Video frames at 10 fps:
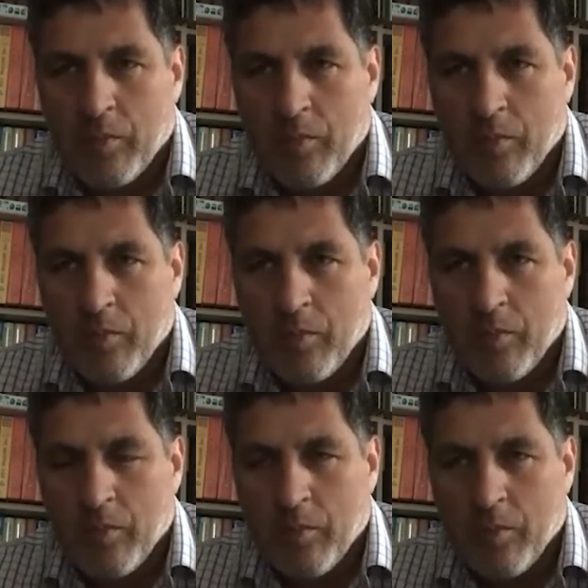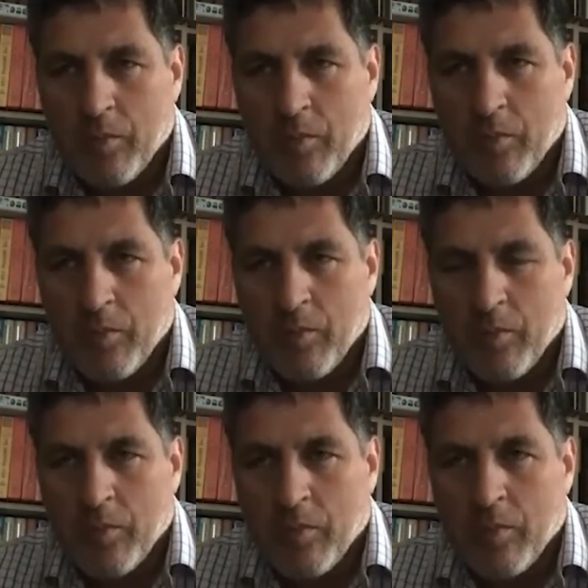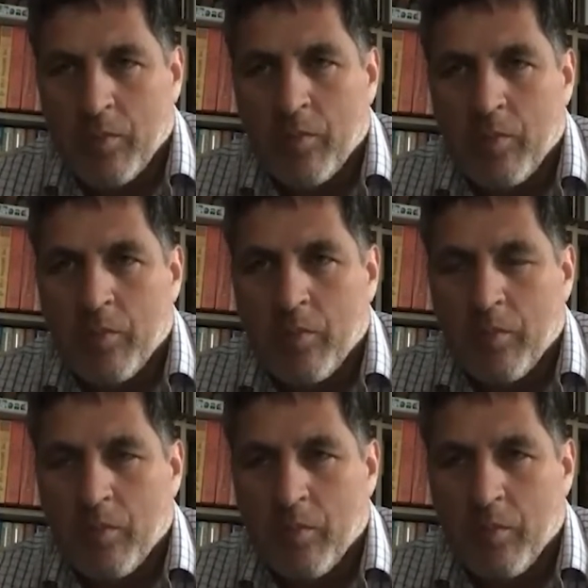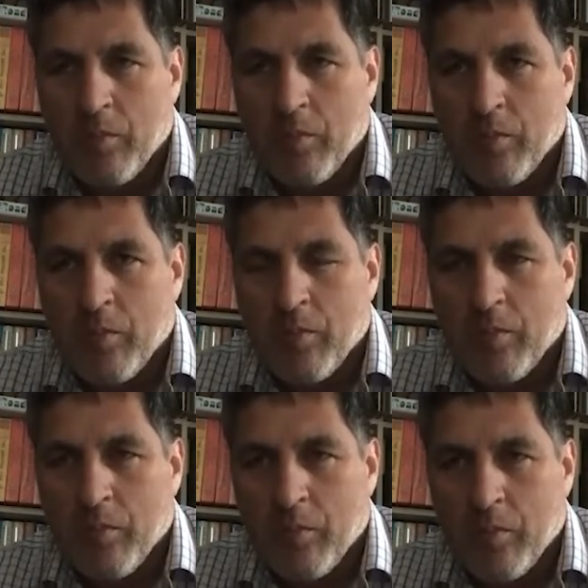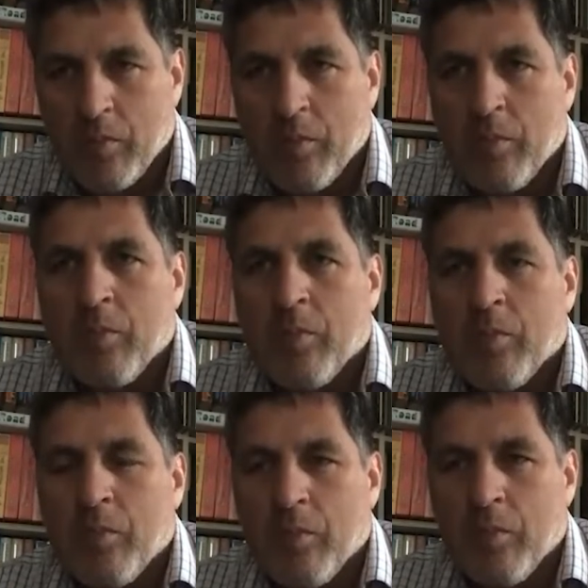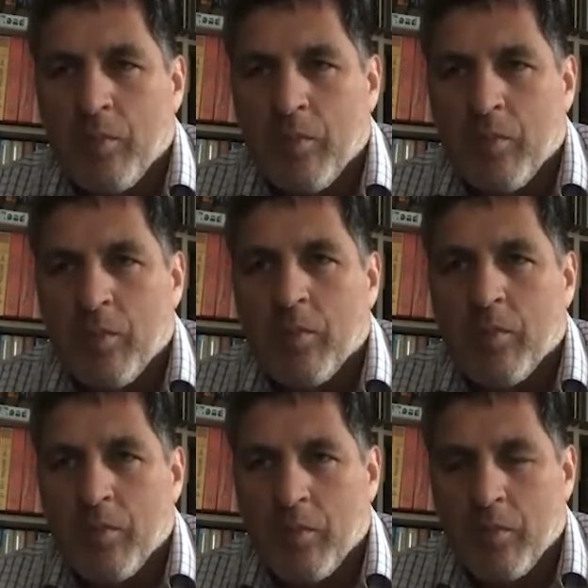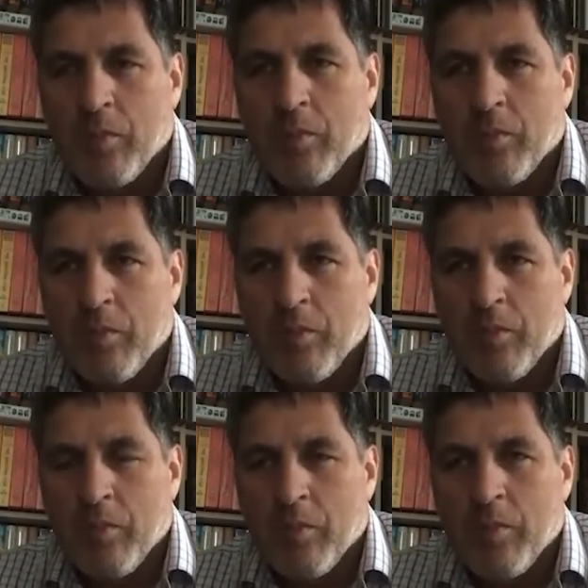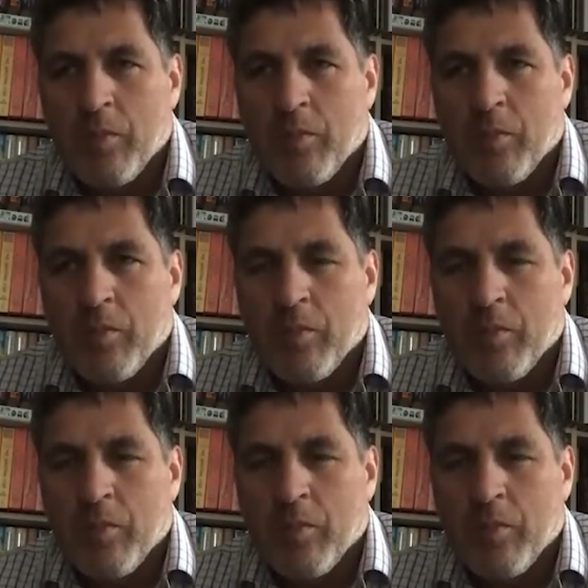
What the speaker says: [no speech]